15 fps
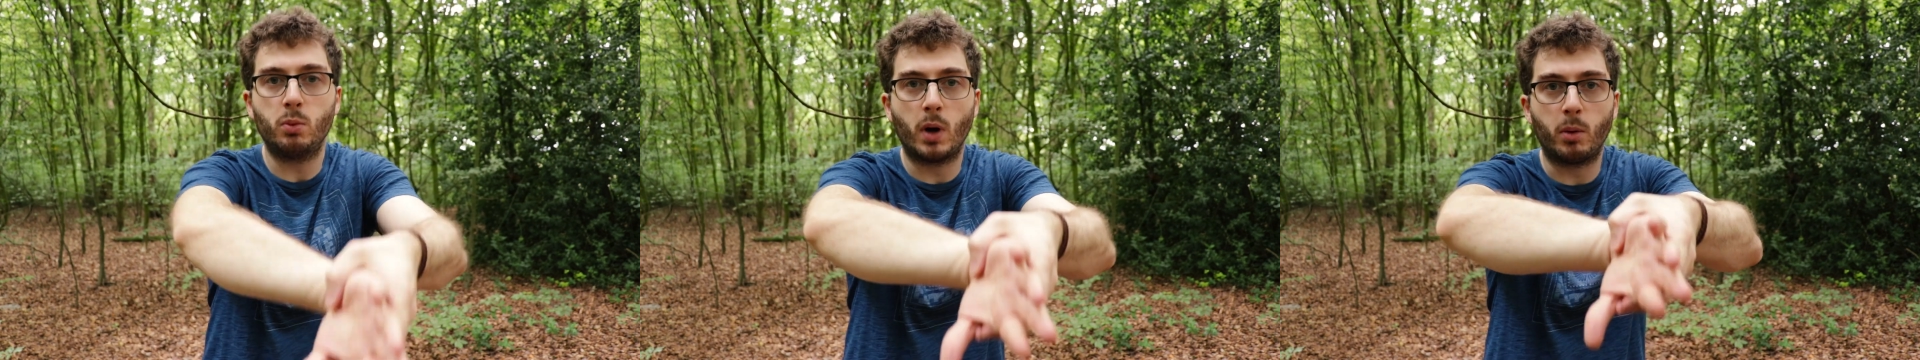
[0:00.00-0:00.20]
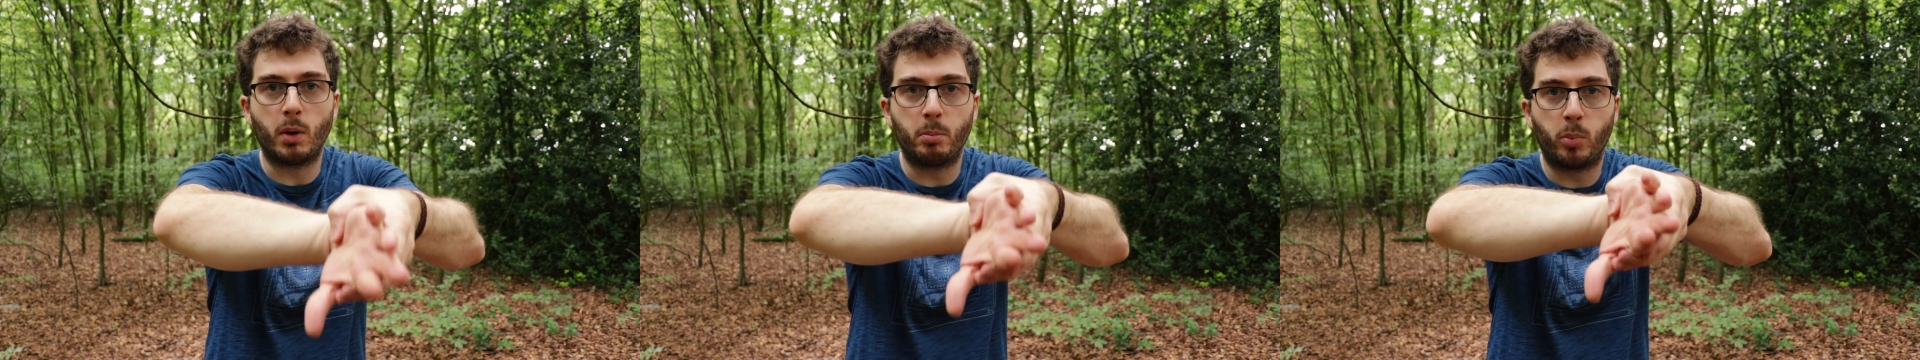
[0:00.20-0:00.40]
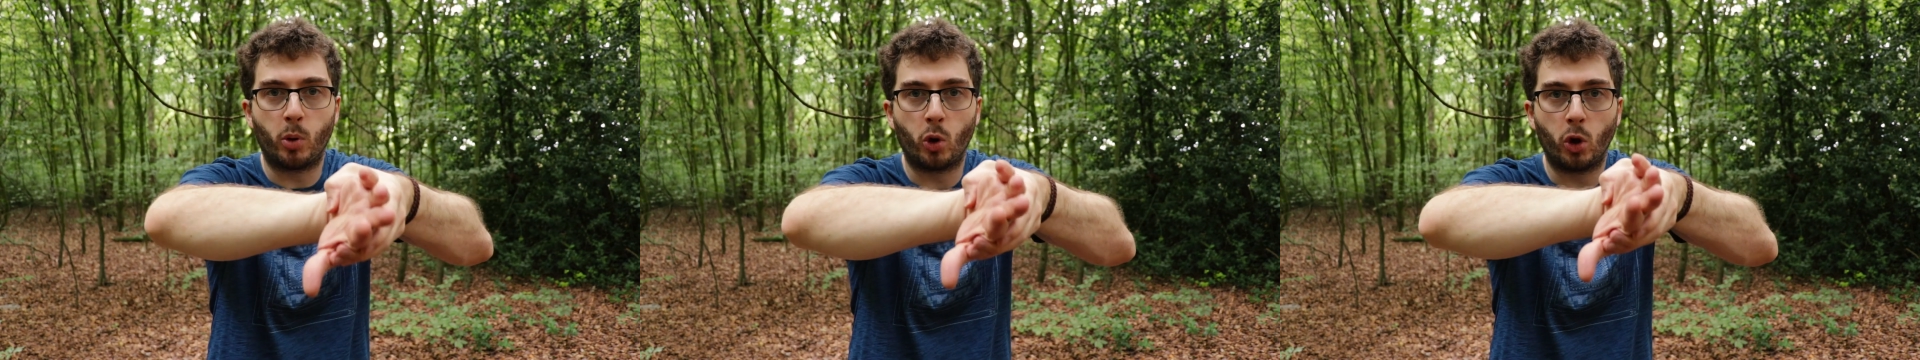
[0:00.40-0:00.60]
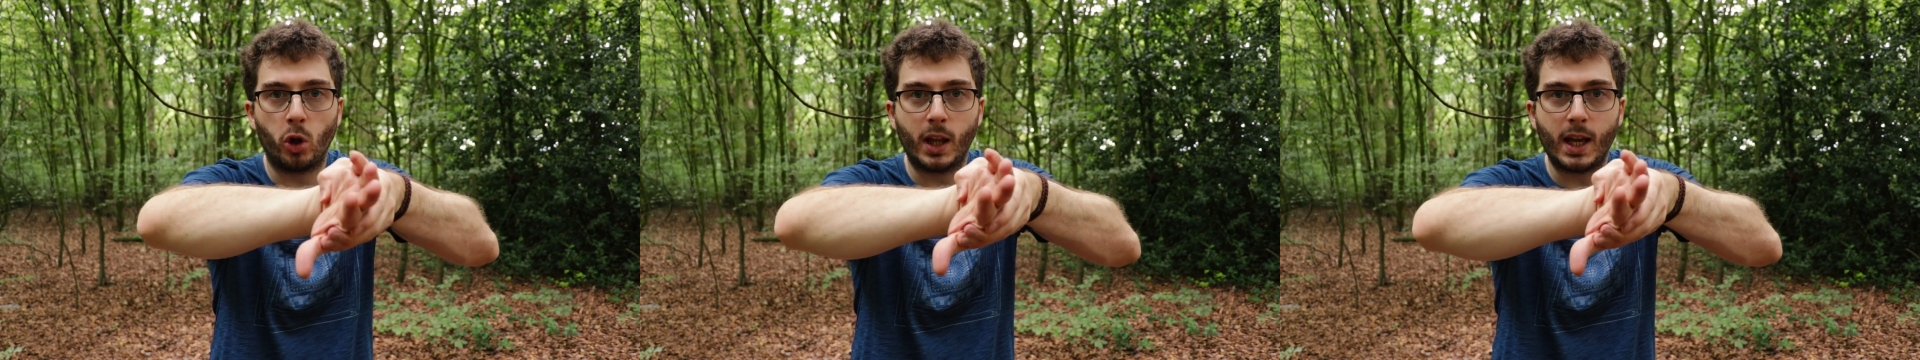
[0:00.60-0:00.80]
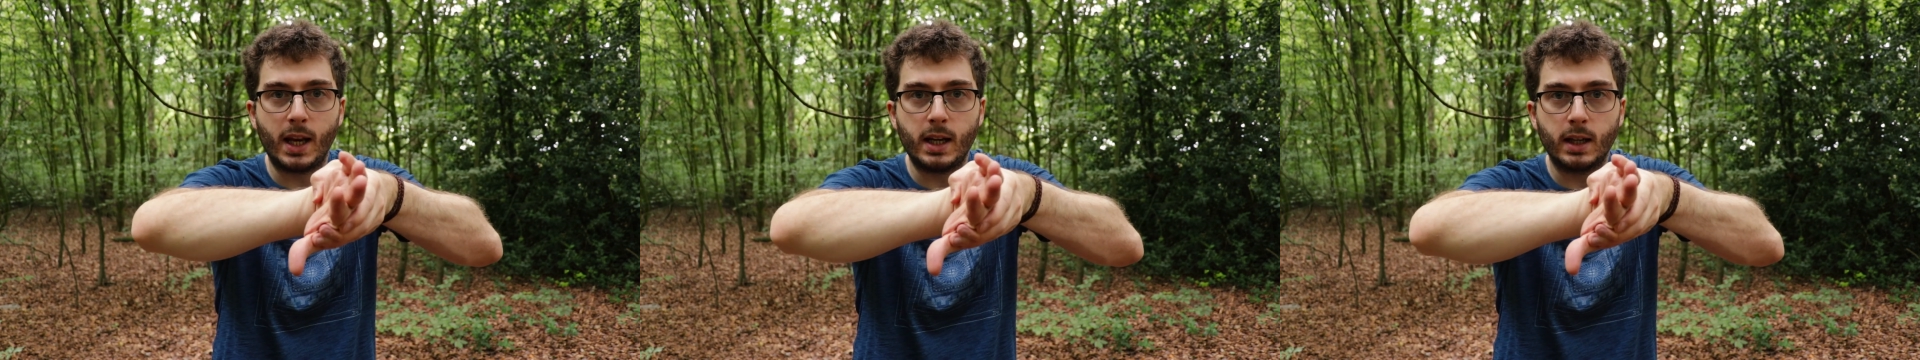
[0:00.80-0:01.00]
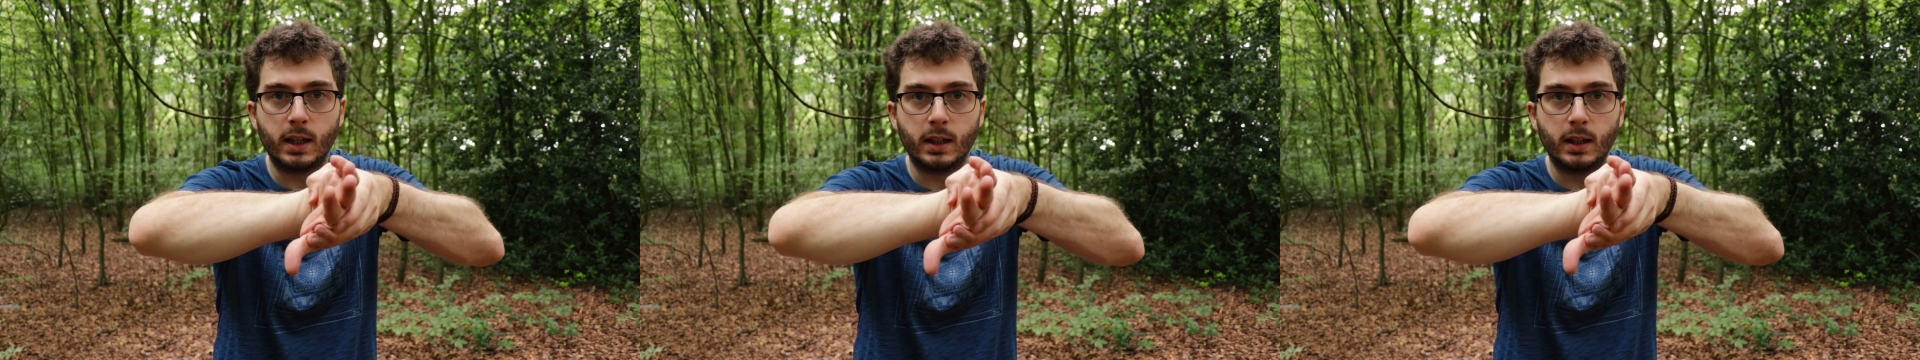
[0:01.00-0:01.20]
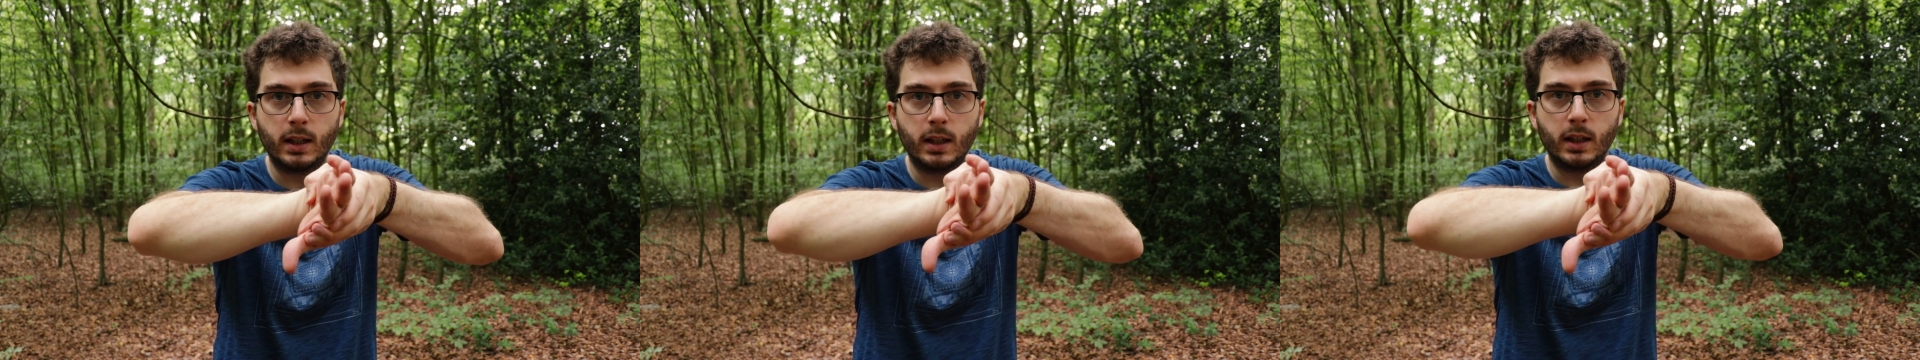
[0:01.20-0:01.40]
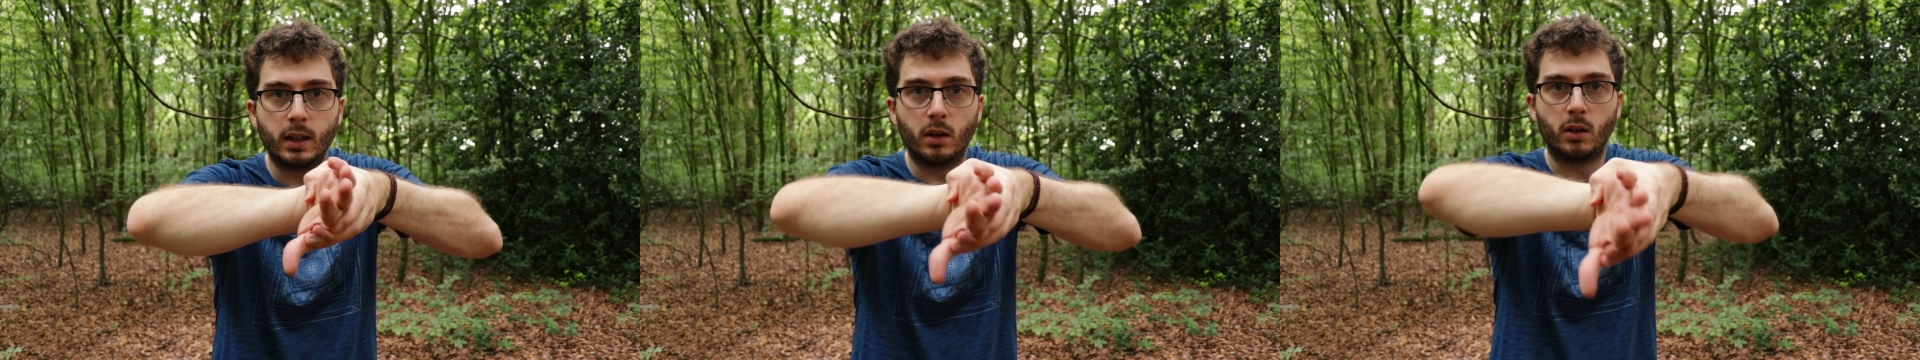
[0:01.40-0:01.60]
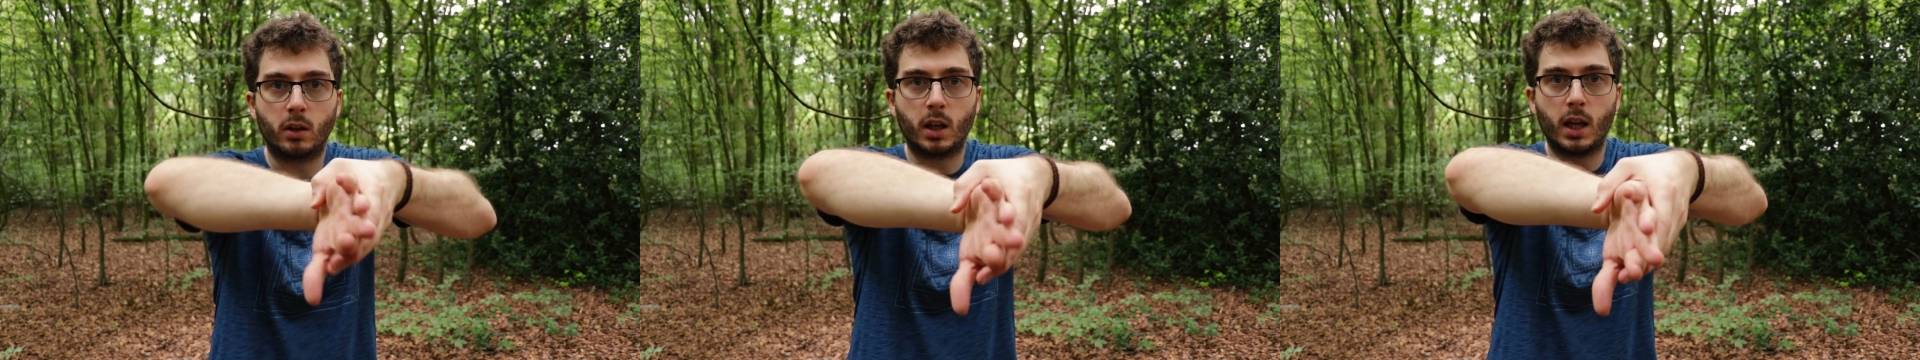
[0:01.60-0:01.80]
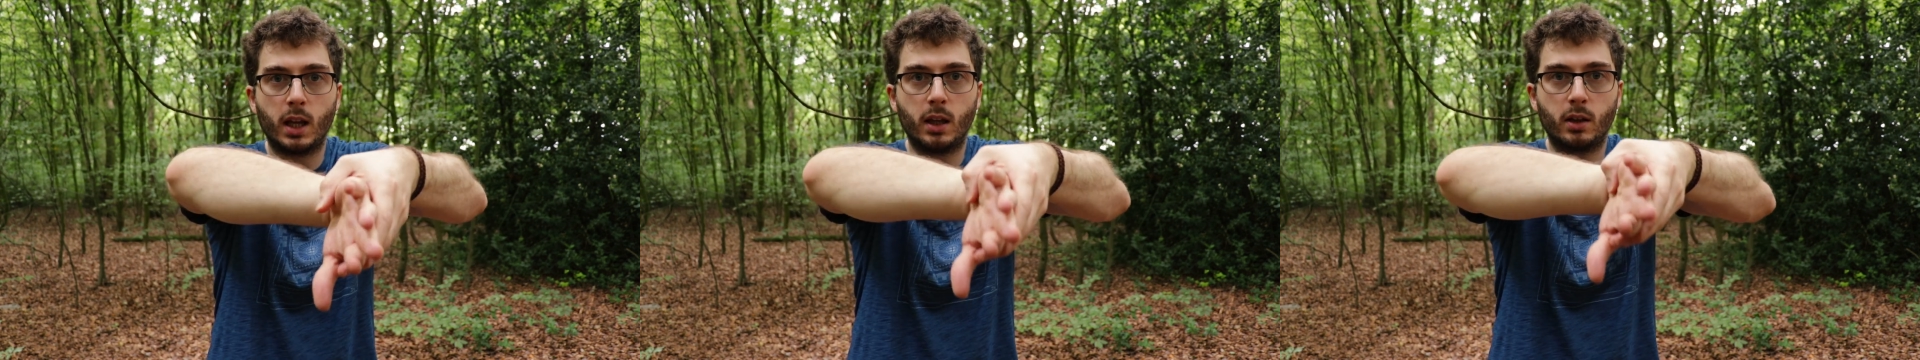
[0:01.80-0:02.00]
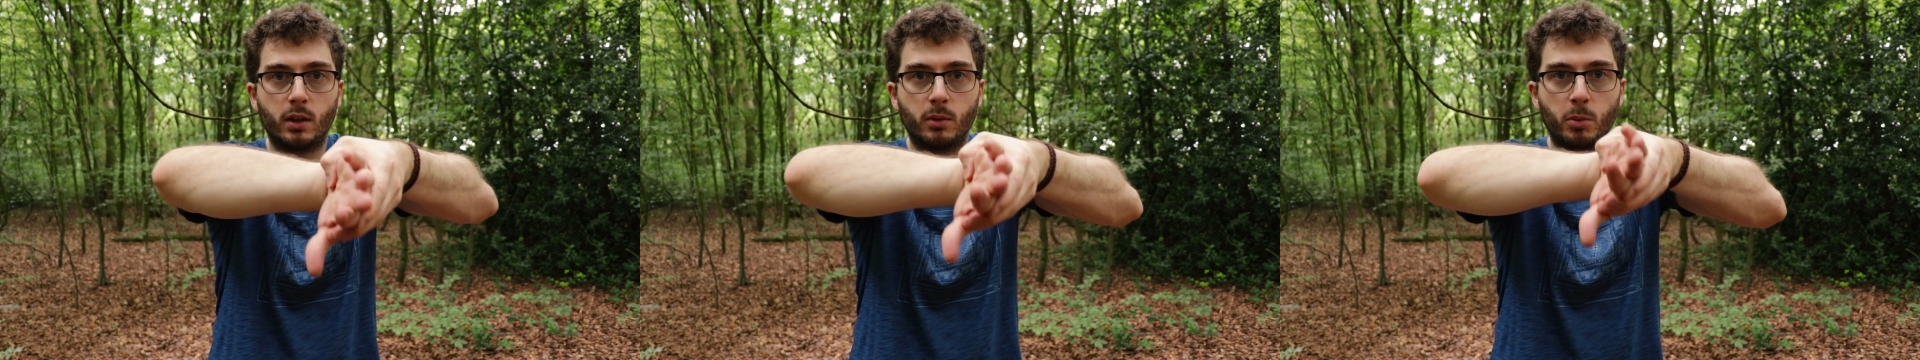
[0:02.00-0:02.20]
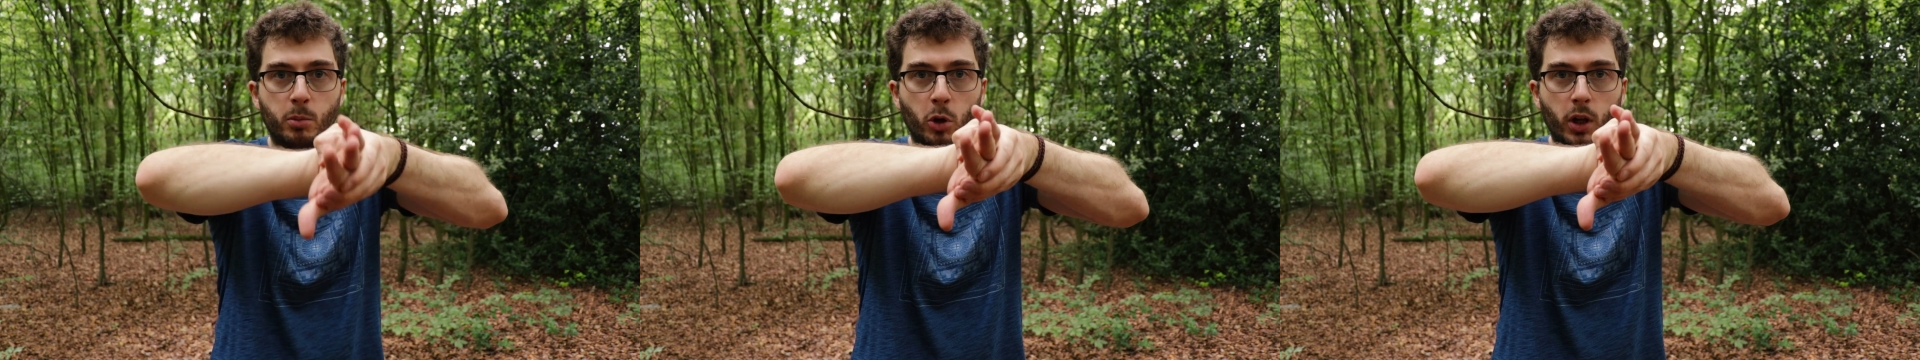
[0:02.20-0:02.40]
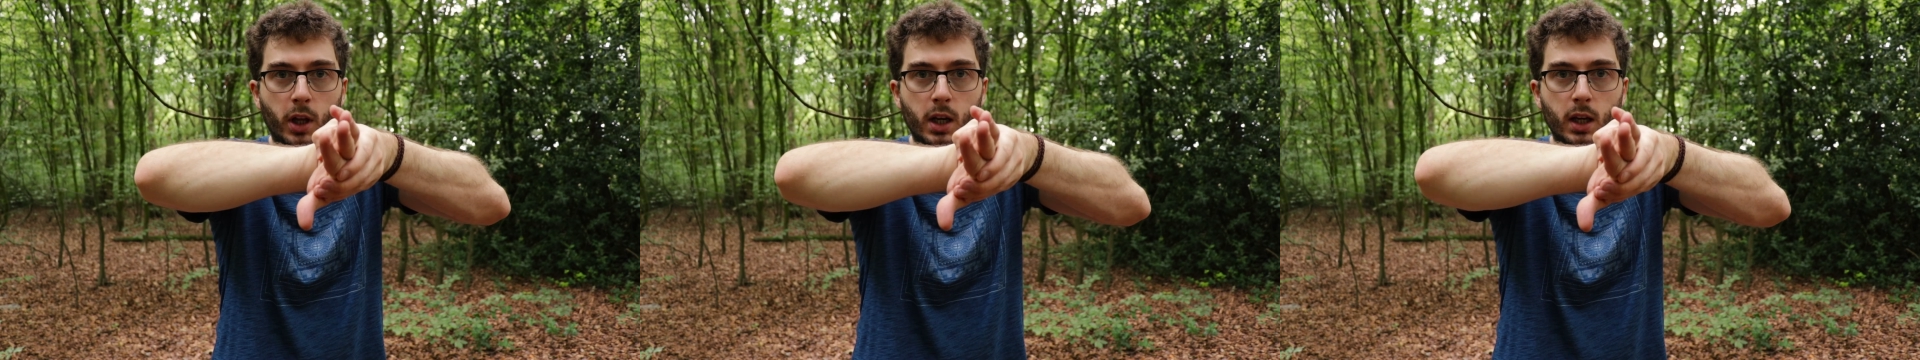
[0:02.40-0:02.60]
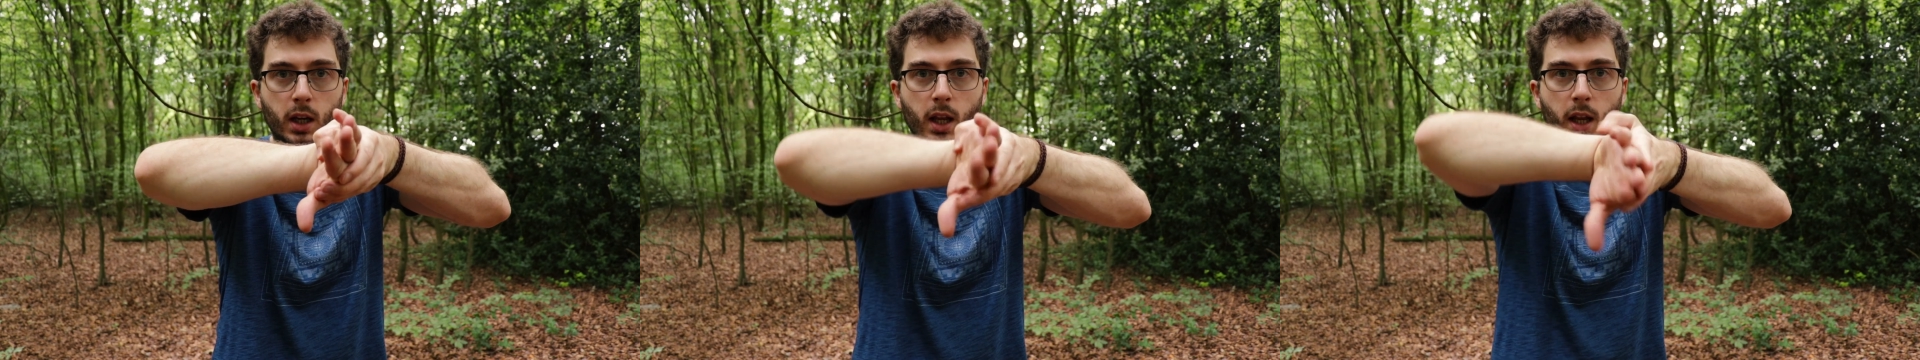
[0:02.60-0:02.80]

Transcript: where we pull in. Okay, we pull in,